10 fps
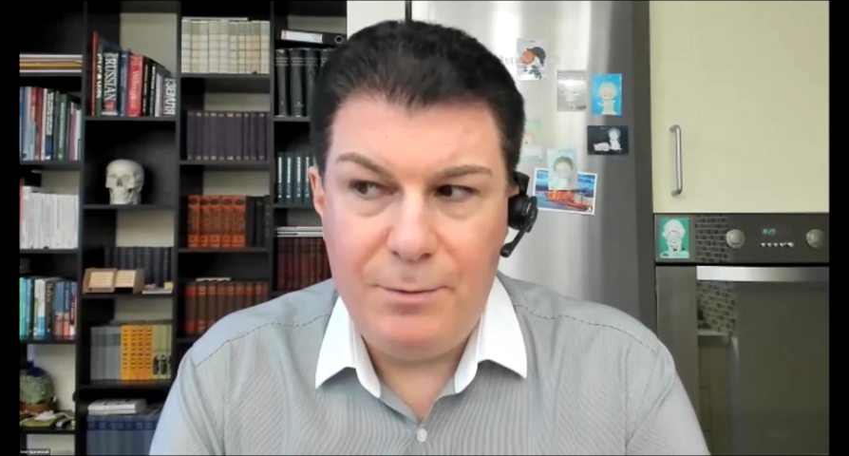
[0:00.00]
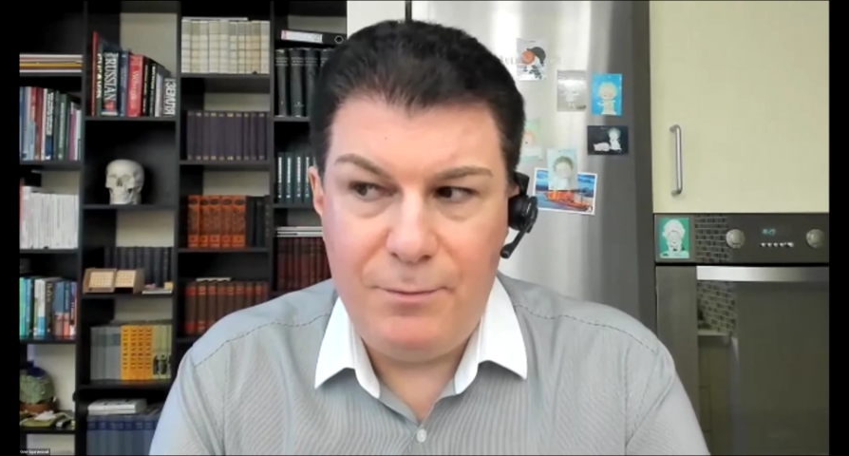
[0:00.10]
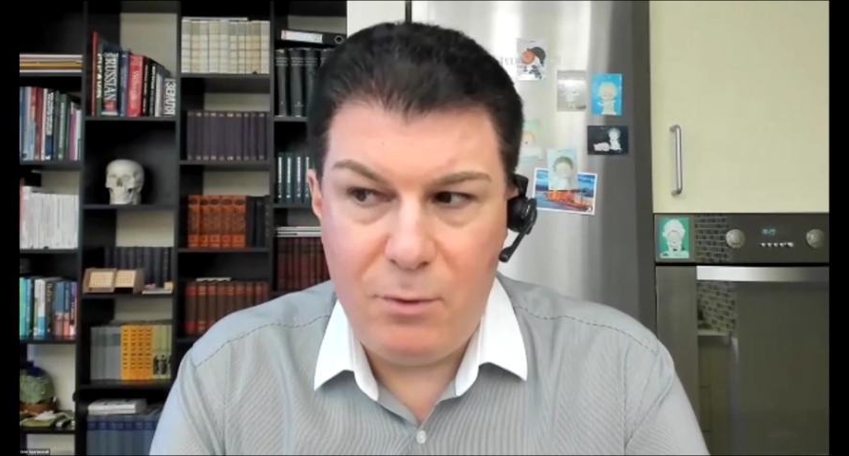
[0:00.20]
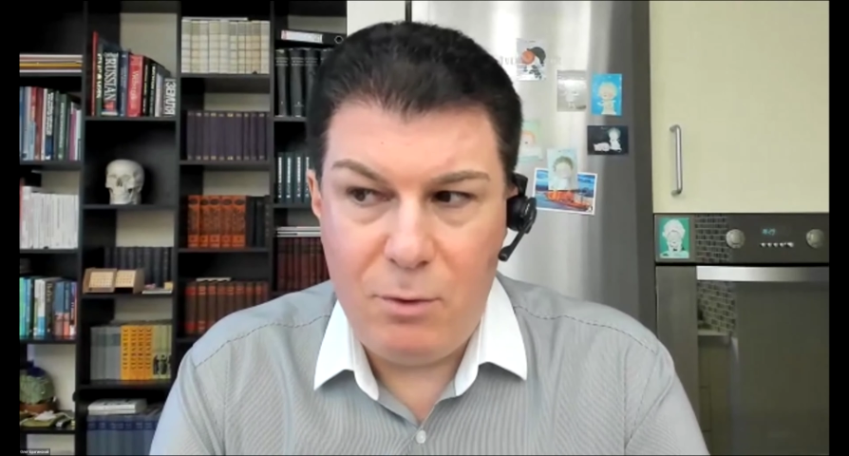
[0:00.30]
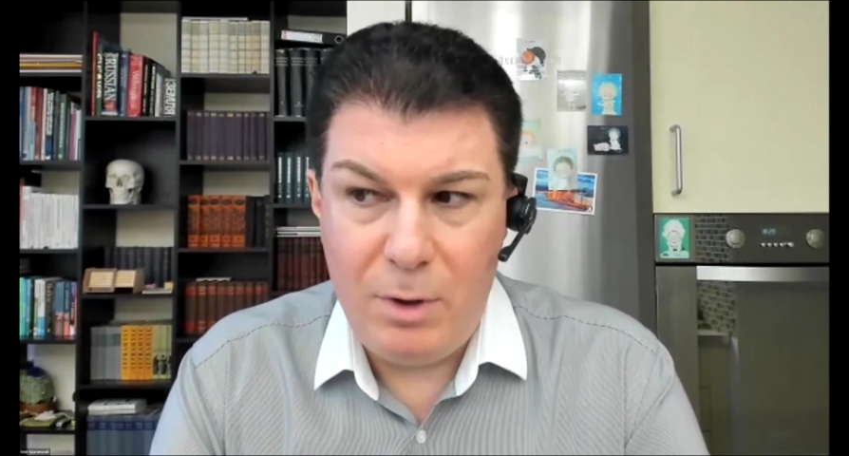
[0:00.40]

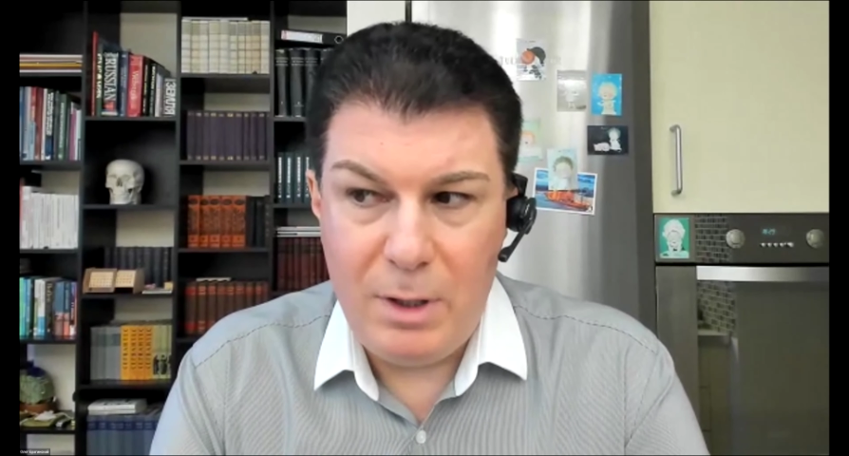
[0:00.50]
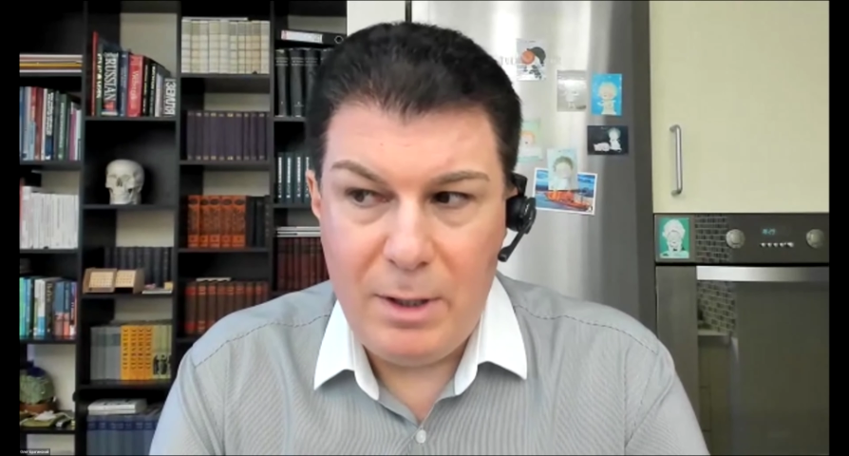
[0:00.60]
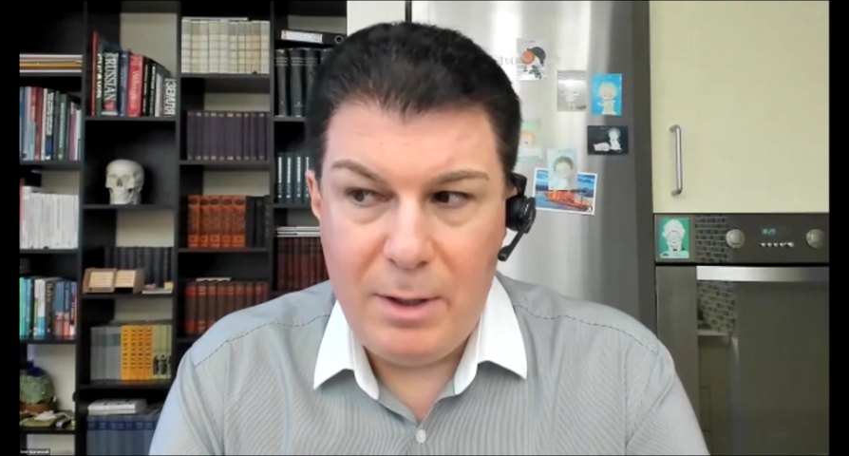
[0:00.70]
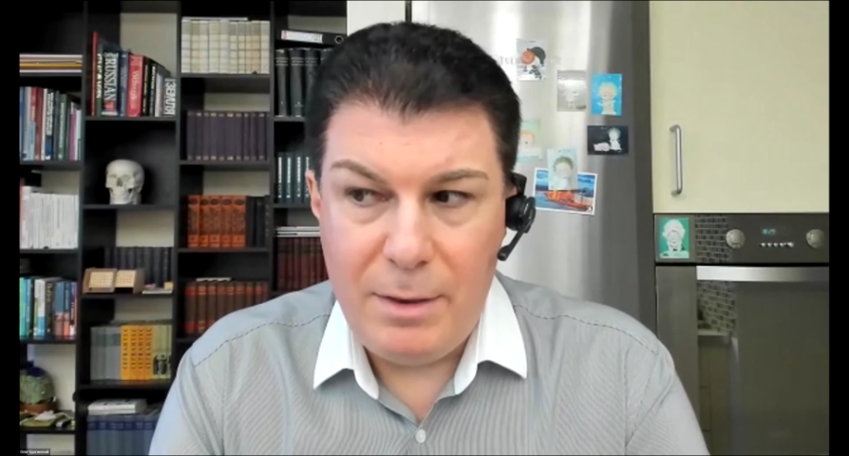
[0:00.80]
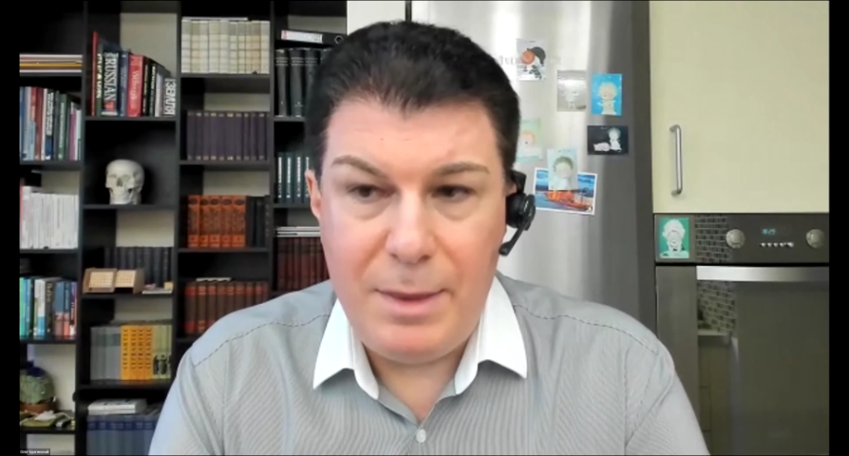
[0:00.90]

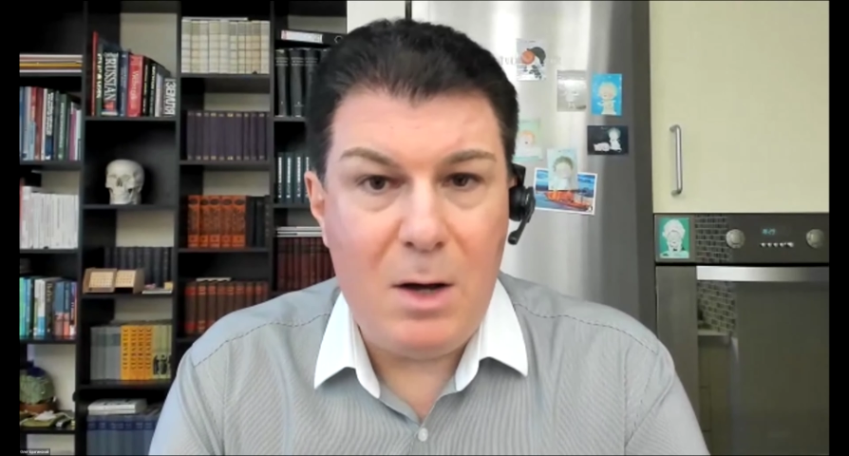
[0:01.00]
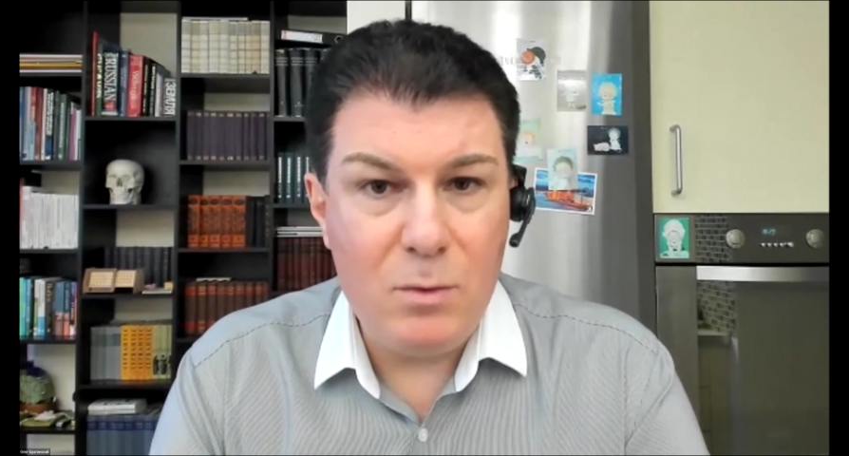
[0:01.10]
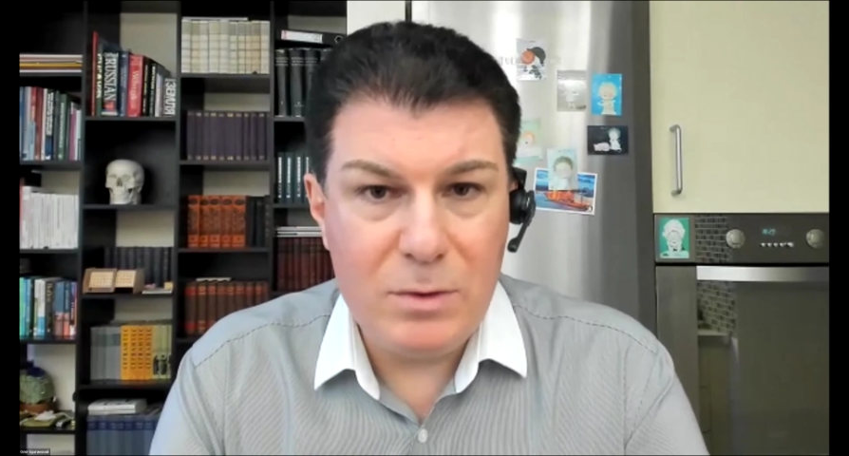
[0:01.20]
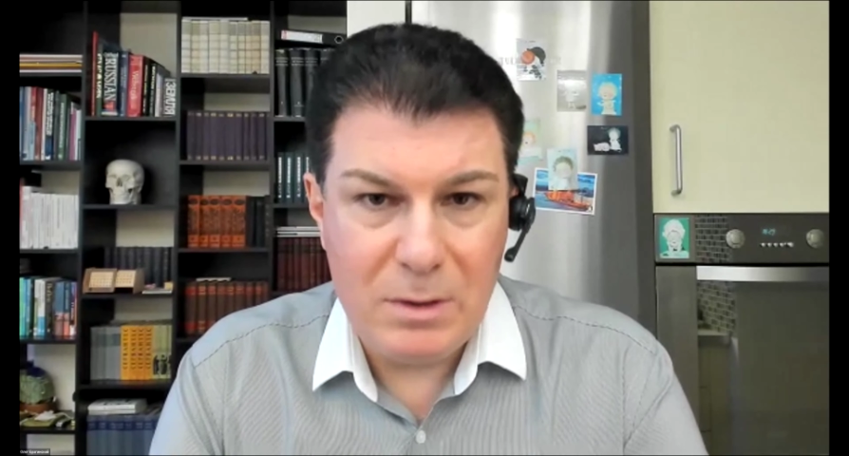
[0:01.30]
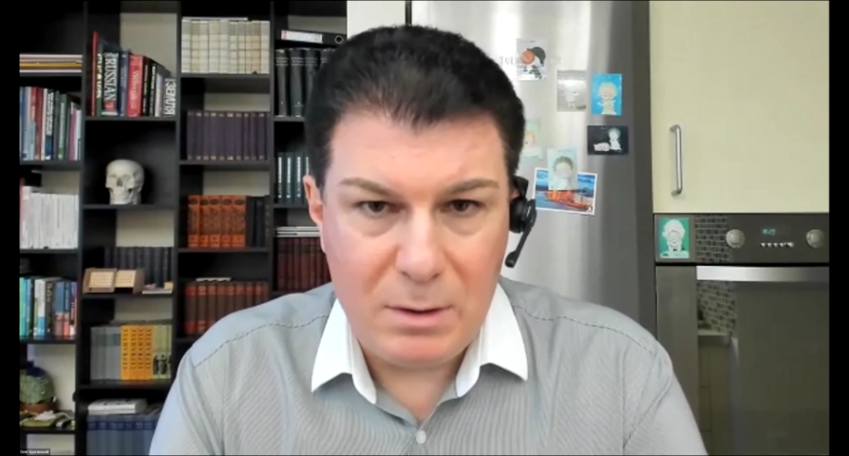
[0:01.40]

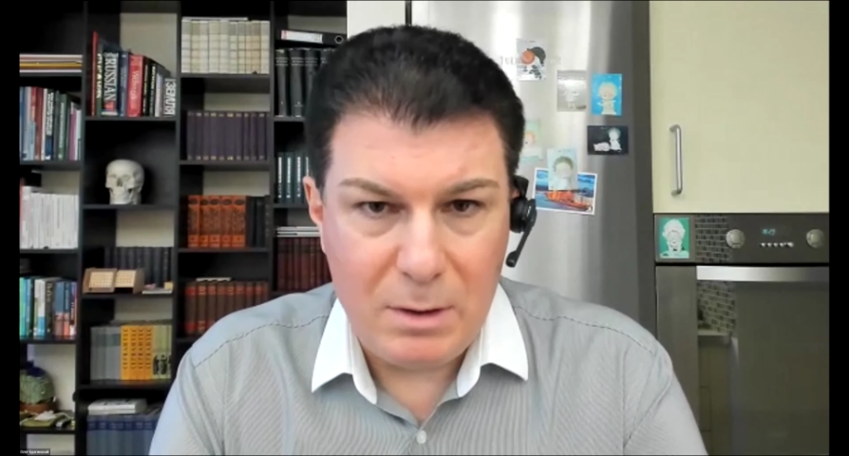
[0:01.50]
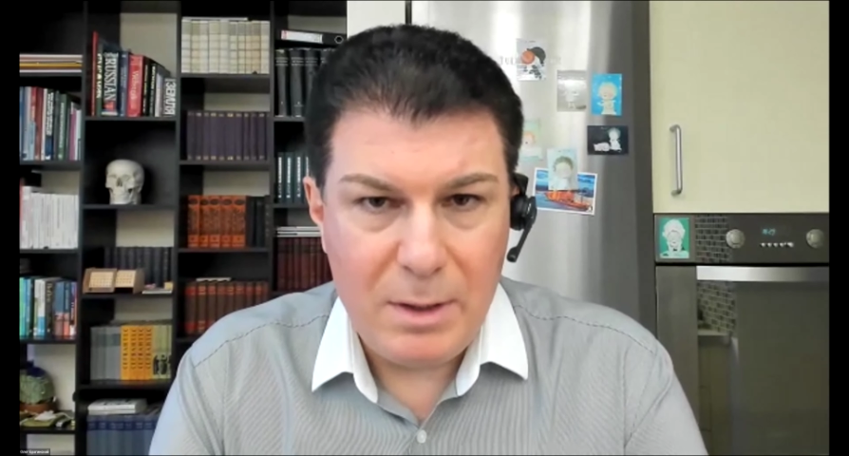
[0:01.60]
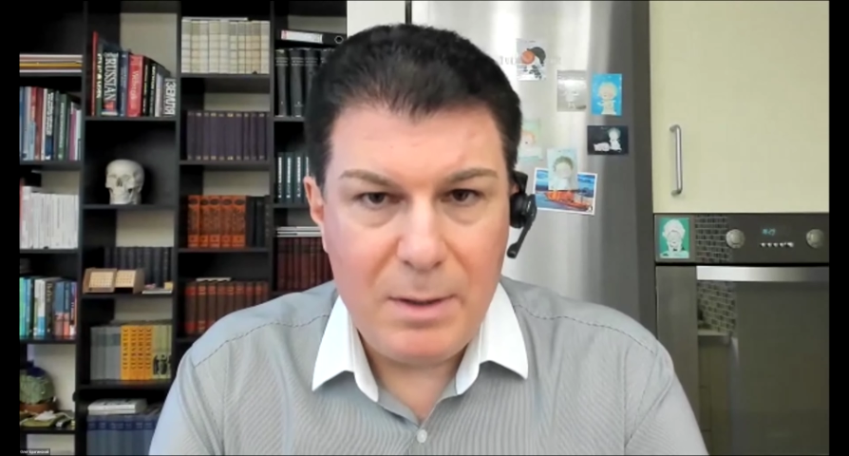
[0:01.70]
4,000